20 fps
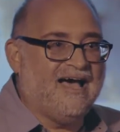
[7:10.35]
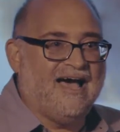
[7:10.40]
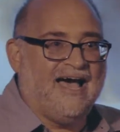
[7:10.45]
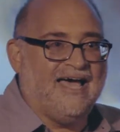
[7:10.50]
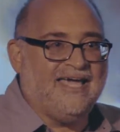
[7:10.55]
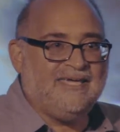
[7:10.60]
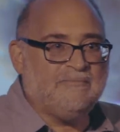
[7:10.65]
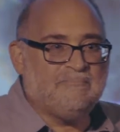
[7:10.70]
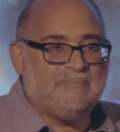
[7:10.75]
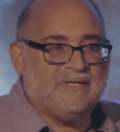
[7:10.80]

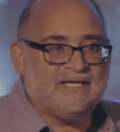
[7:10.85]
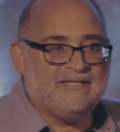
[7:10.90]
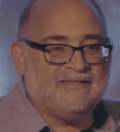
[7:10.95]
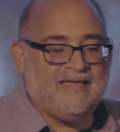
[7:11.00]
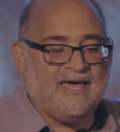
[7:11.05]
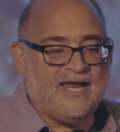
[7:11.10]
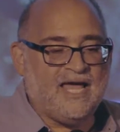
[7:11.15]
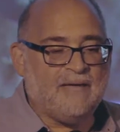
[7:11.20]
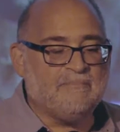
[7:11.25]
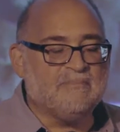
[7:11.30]
I ain't picking
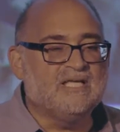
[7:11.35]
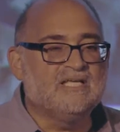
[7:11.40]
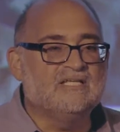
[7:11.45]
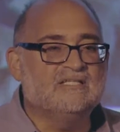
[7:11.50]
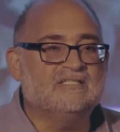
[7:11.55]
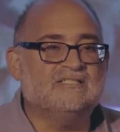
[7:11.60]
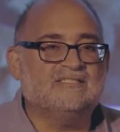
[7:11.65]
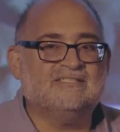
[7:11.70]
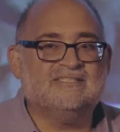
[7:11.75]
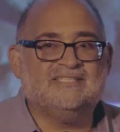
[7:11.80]
that up.
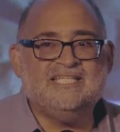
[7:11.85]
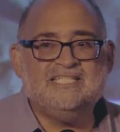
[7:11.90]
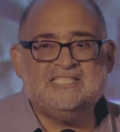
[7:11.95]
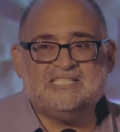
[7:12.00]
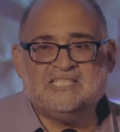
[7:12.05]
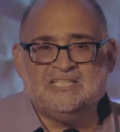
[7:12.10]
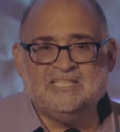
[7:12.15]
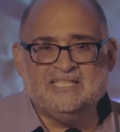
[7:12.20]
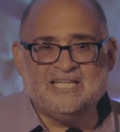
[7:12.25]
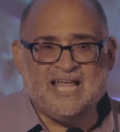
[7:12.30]

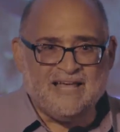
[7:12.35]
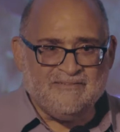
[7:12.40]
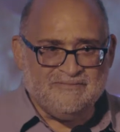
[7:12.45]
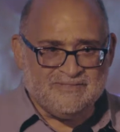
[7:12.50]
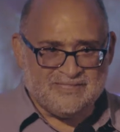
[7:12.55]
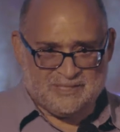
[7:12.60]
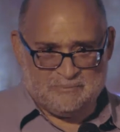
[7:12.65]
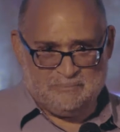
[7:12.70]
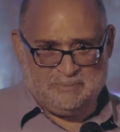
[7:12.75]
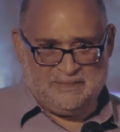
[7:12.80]
Cecil
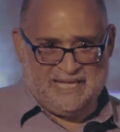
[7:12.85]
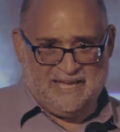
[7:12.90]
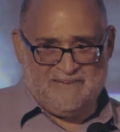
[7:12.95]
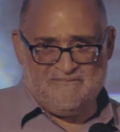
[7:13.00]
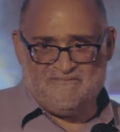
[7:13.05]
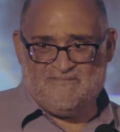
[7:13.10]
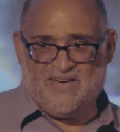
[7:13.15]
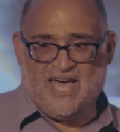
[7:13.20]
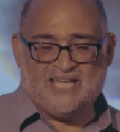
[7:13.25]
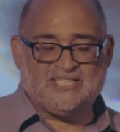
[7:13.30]
loves to play
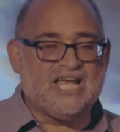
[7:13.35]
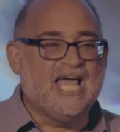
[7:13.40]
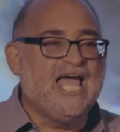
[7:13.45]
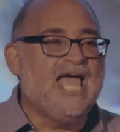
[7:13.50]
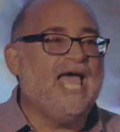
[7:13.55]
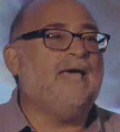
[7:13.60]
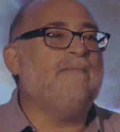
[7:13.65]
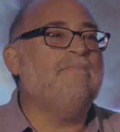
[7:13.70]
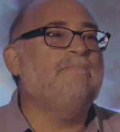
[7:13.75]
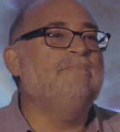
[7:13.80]
fetch.
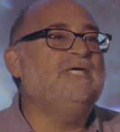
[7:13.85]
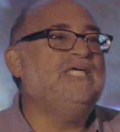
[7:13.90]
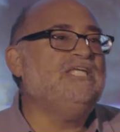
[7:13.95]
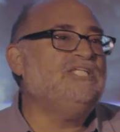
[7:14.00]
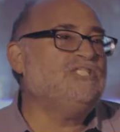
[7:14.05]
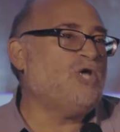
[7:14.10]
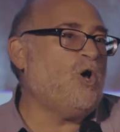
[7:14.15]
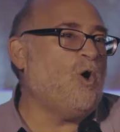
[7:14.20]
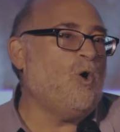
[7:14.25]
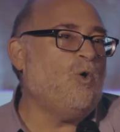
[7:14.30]
And B
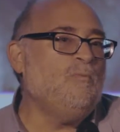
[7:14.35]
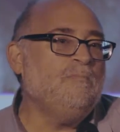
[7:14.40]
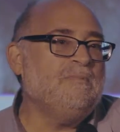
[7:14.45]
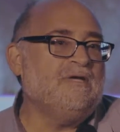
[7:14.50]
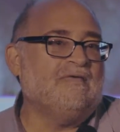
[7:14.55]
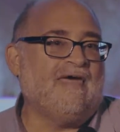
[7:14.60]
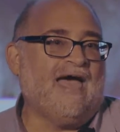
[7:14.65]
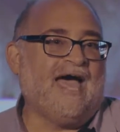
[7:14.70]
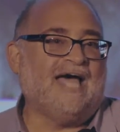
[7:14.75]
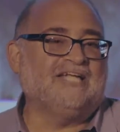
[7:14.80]
told
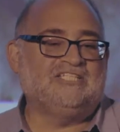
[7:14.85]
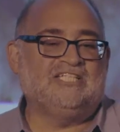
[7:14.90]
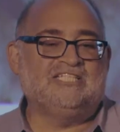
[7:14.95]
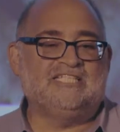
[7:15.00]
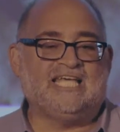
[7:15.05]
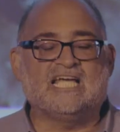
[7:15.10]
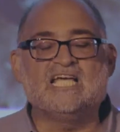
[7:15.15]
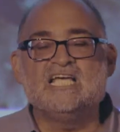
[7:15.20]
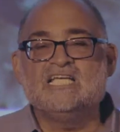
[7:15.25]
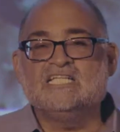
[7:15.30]
me that.
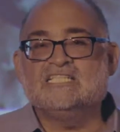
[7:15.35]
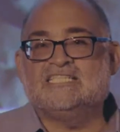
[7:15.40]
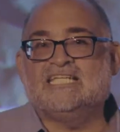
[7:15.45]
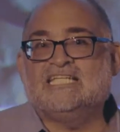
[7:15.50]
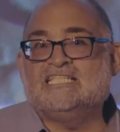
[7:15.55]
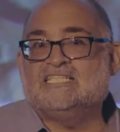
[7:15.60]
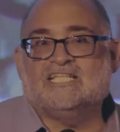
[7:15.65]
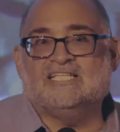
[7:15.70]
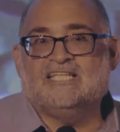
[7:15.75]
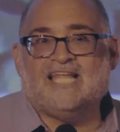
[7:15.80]
She's like,
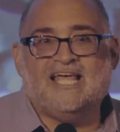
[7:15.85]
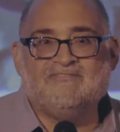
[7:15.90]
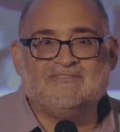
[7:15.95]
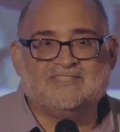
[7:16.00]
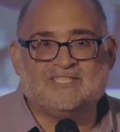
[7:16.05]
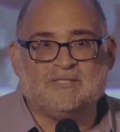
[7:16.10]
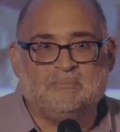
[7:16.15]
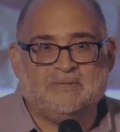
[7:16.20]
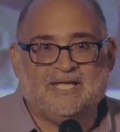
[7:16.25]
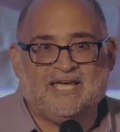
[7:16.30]
Cecil loves
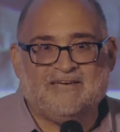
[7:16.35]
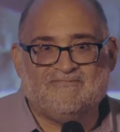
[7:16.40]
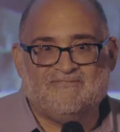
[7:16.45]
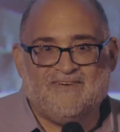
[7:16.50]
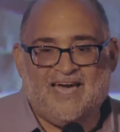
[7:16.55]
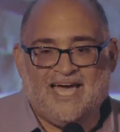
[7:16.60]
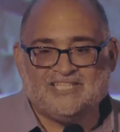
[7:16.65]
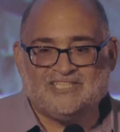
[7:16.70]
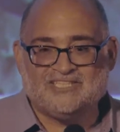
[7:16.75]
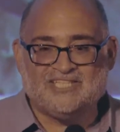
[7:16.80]
to play
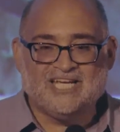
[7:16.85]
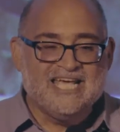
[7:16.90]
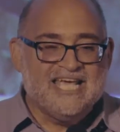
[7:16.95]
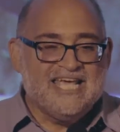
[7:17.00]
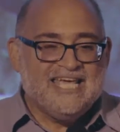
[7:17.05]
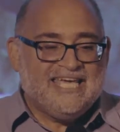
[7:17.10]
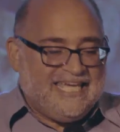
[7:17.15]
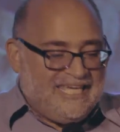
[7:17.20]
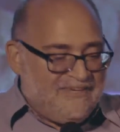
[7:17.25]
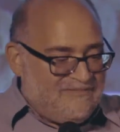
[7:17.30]
fetch.
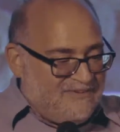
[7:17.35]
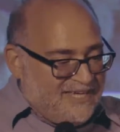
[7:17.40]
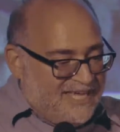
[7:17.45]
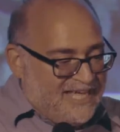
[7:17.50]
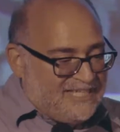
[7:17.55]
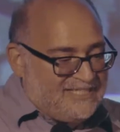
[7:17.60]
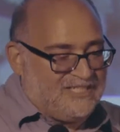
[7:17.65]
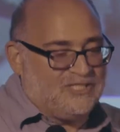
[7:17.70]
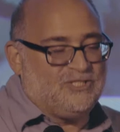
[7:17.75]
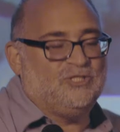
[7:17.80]
He even
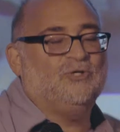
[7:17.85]
gets the